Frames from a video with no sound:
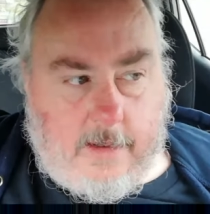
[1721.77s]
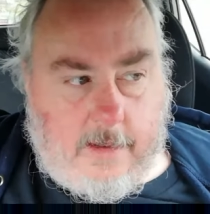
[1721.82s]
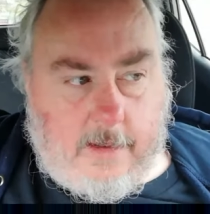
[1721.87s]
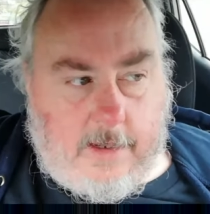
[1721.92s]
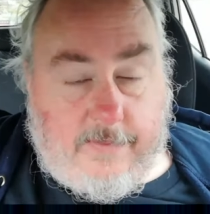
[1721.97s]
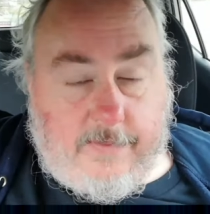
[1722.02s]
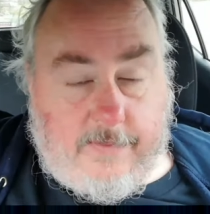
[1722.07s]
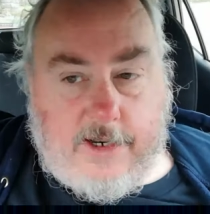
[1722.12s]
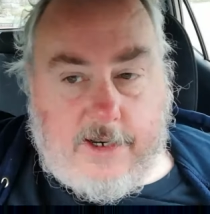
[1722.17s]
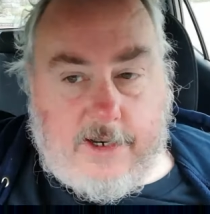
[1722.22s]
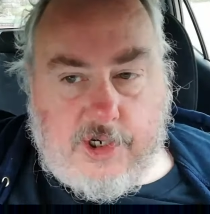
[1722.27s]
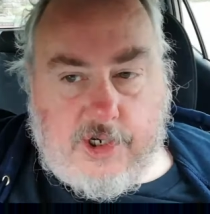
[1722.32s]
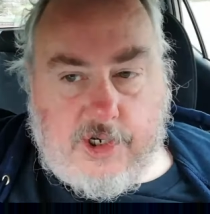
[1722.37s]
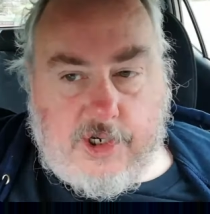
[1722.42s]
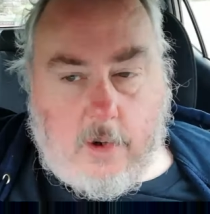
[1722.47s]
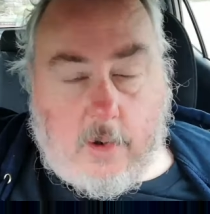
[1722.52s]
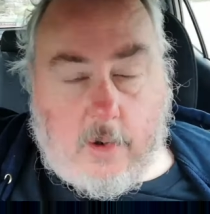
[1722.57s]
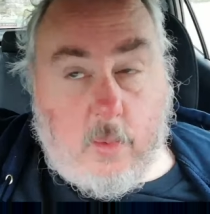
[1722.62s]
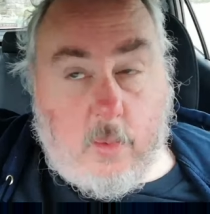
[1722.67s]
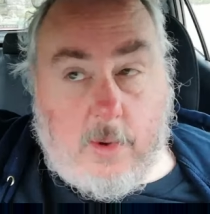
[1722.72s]
And then she
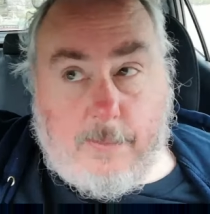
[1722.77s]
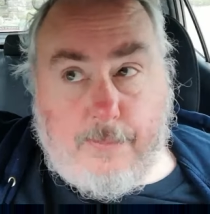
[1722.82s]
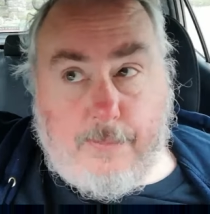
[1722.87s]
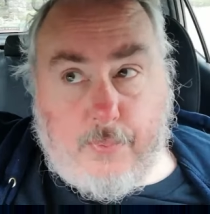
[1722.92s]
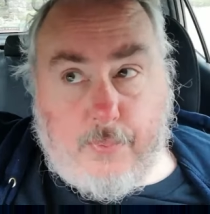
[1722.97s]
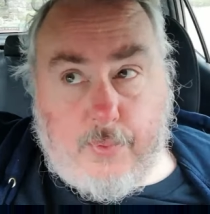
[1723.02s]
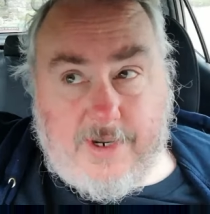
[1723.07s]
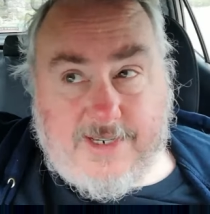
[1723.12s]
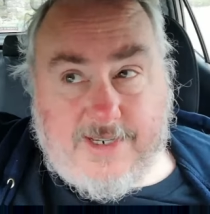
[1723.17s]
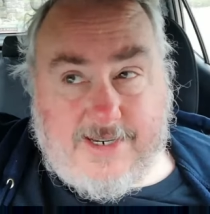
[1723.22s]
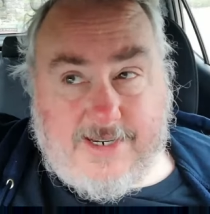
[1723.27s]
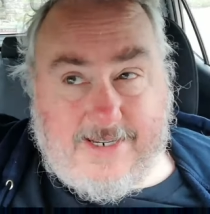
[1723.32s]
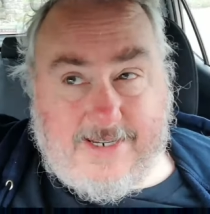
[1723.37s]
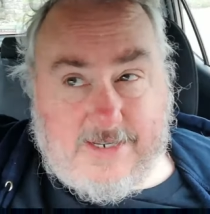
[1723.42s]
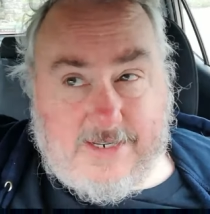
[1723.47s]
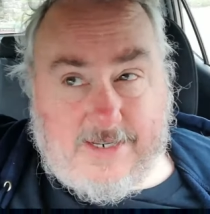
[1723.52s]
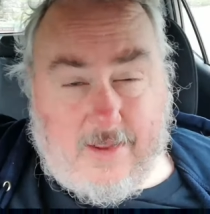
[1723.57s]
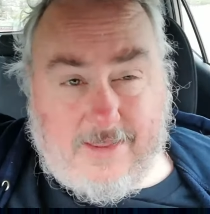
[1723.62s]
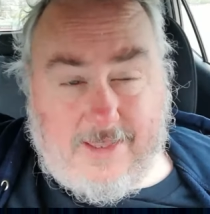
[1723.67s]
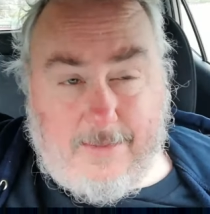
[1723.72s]
goes, well, prison is
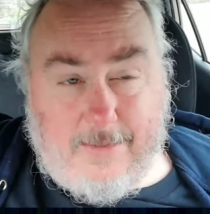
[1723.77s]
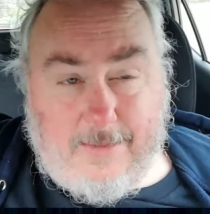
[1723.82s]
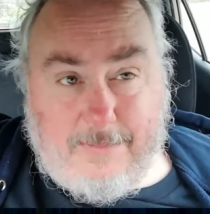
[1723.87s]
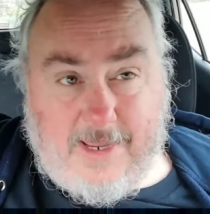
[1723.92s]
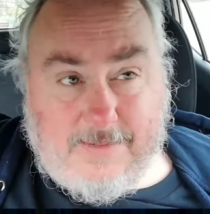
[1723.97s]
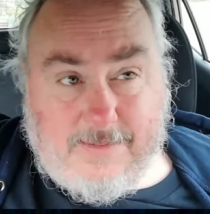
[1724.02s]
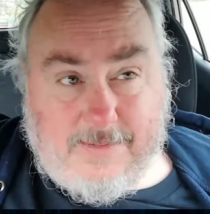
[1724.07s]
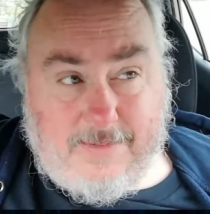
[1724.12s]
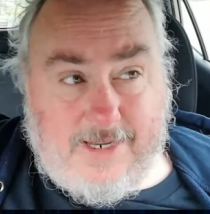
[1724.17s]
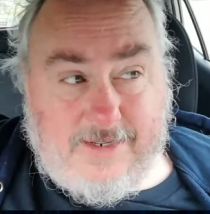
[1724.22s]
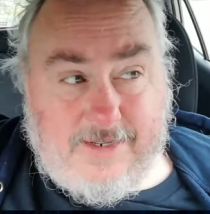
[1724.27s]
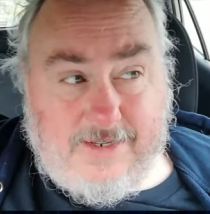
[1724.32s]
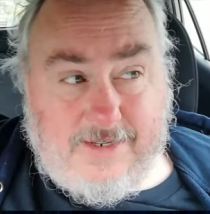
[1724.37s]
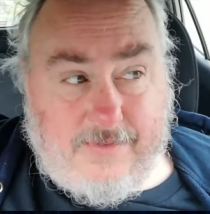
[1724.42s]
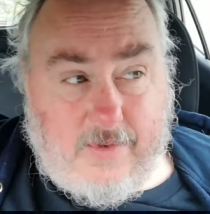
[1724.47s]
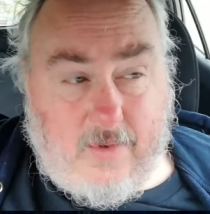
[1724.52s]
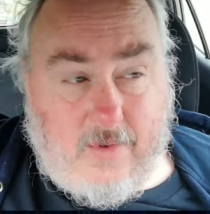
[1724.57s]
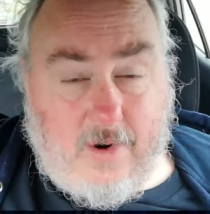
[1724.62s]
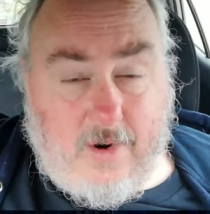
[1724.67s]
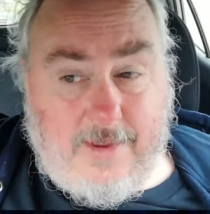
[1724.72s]
not the best place
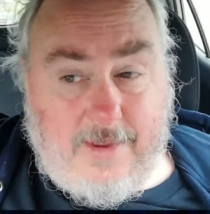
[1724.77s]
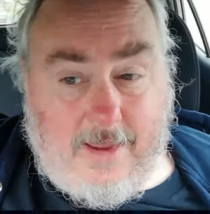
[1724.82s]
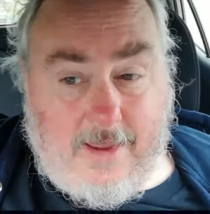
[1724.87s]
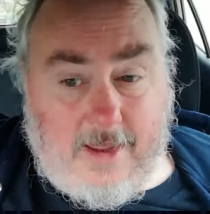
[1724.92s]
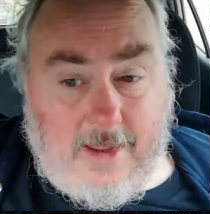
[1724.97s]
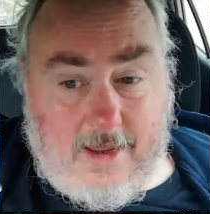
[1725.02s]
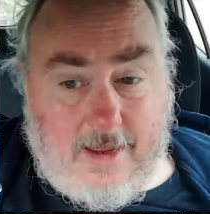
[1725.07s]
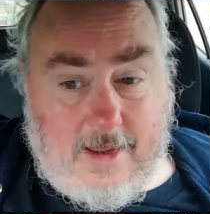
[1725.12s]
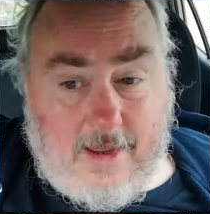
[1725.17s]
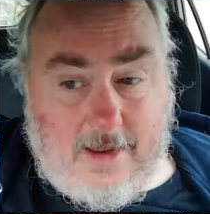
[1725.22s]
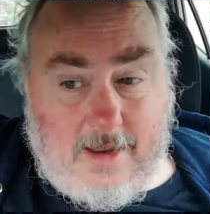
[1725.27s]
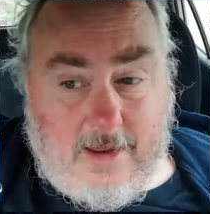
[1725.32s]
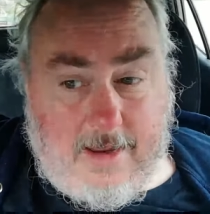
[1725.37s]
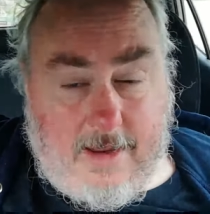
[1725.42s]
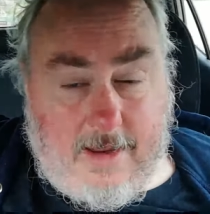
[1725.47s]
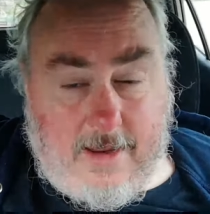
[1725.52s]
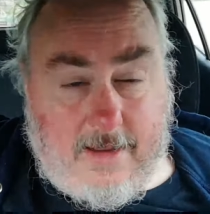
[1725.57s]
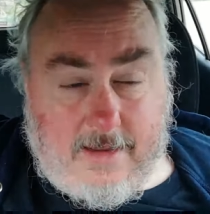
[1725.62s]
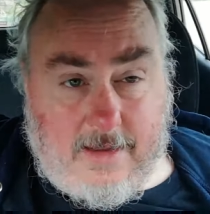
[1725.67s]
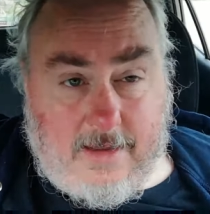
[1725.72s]
for him.
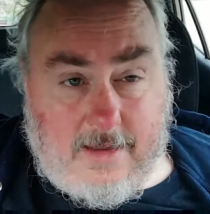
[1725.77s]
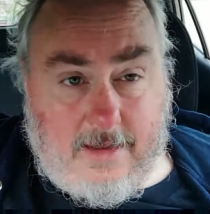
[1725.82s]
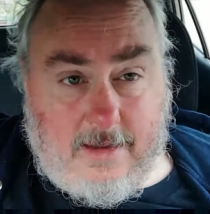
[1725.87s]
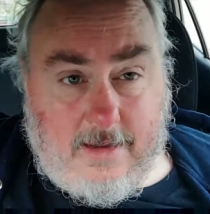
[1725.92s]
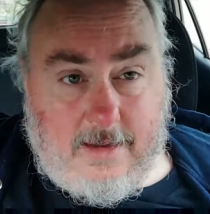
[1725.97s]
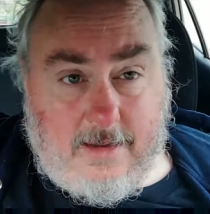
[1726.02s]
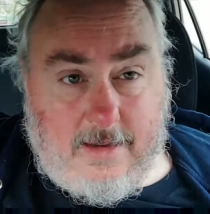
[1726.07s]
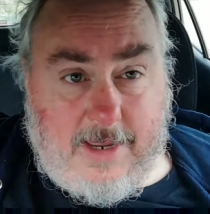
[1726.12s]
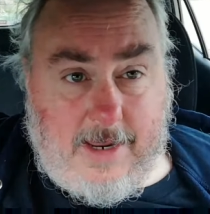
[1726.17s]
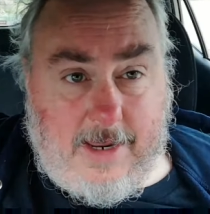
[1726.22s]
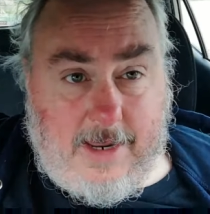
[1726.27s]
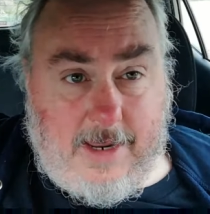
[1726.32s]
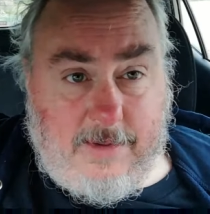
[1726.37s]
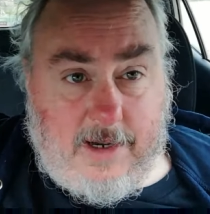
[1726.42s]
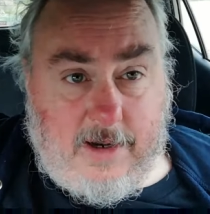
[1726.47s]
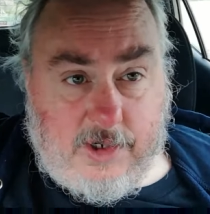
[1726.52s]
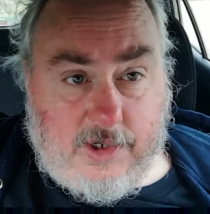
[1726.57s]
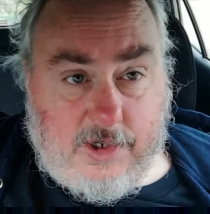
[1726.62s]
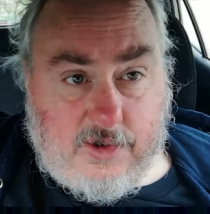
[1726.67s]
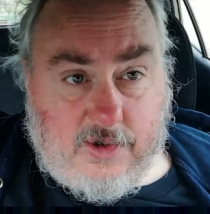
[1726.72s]
And maybe,
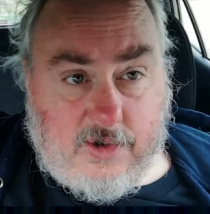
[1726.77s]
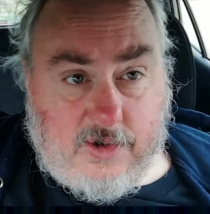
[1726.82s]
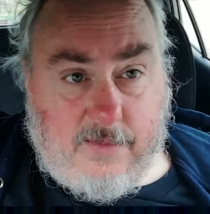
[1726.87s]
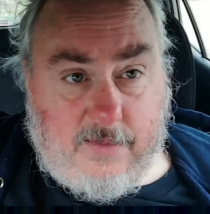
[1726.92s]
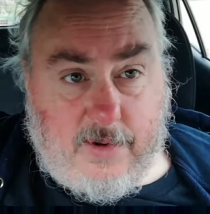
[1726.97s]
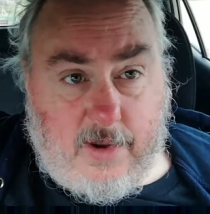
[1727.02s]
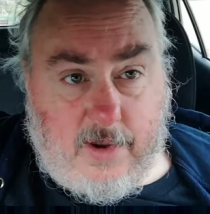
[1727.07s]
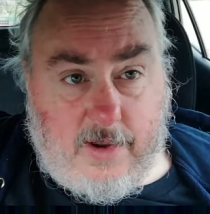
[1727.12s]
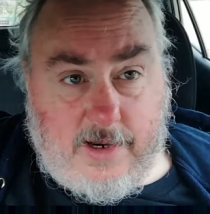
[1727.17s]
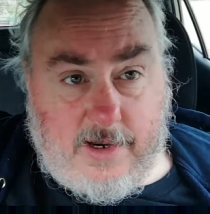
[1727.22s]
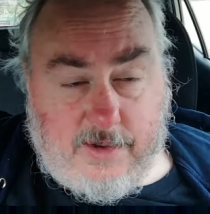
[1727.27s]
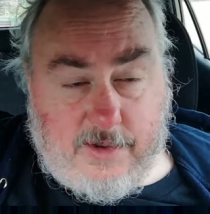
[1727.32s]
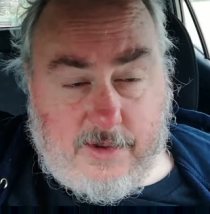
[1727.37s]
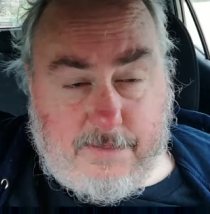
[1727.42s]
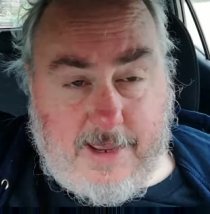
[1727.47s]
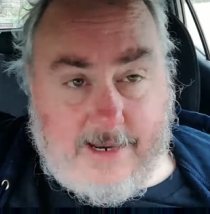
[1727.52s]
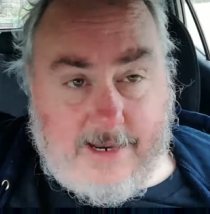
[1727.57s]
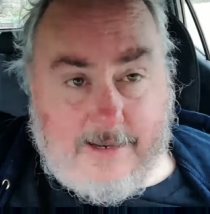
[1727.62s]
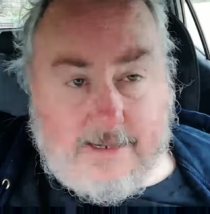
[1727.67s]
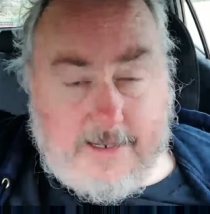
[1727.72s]
she was kind of implied that he was
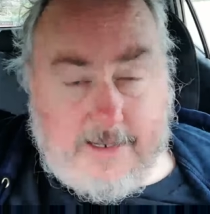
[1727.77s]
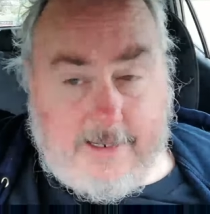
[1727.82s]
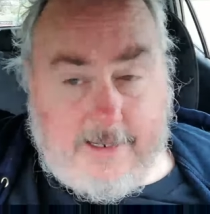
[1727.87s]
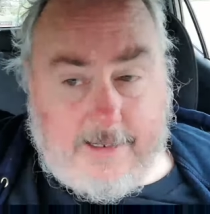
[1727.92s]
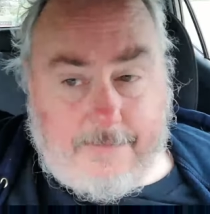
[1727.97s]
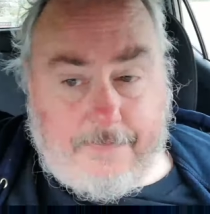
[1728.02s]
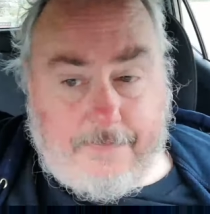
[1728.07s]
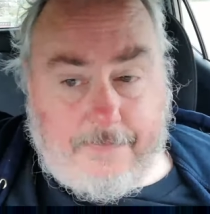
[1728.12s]
mentally ill,